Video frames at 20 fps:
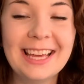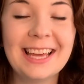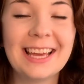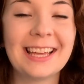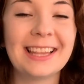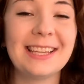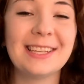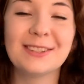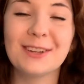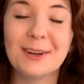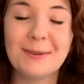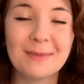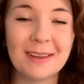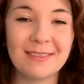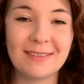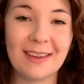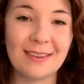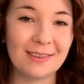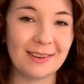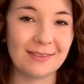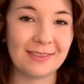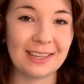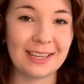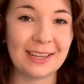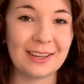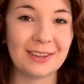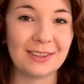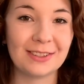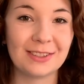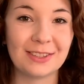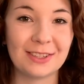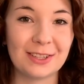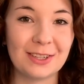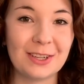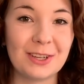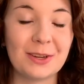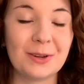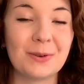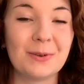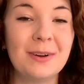and these aren't my favorite videos to
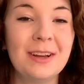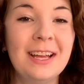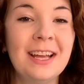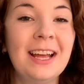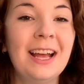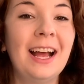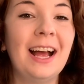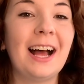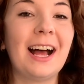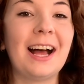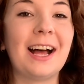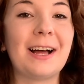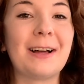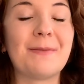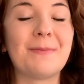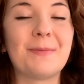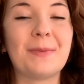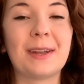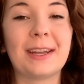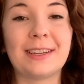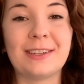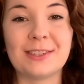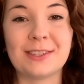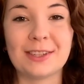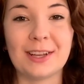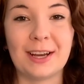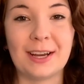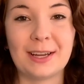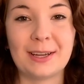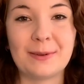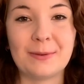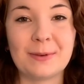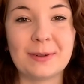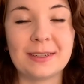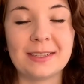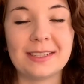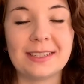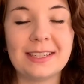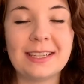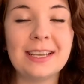do, um, but I just thought it
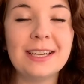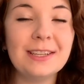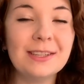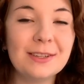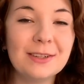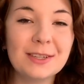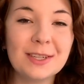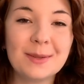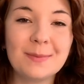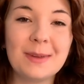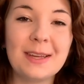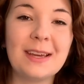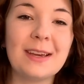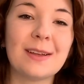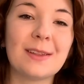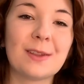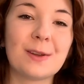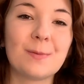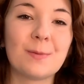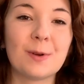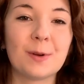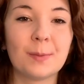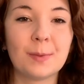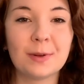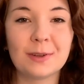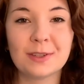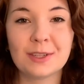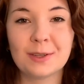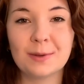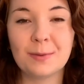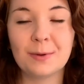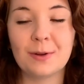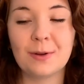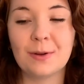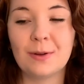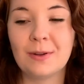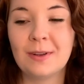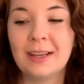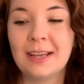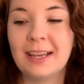was easier to be a little more
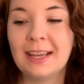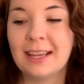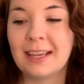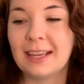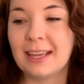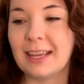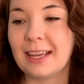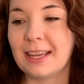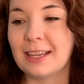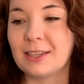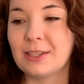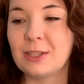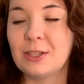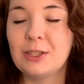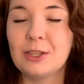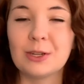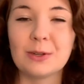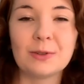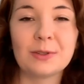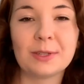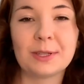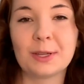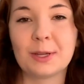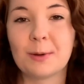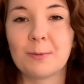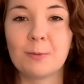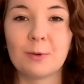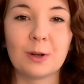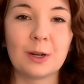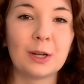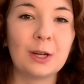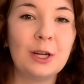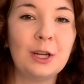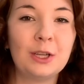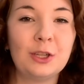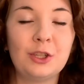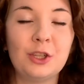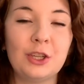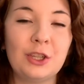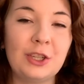personable and, you know, just a little more
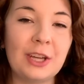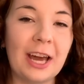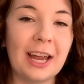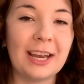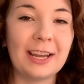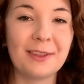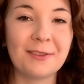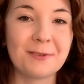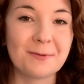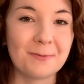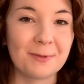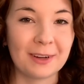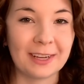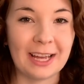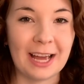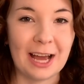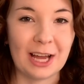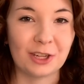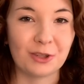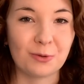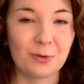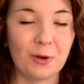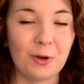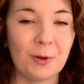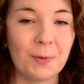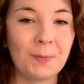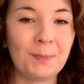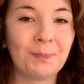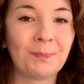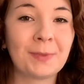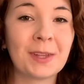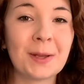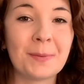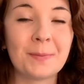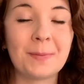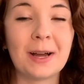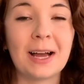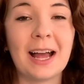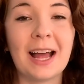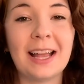chit-chatty, a little more casual
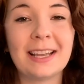but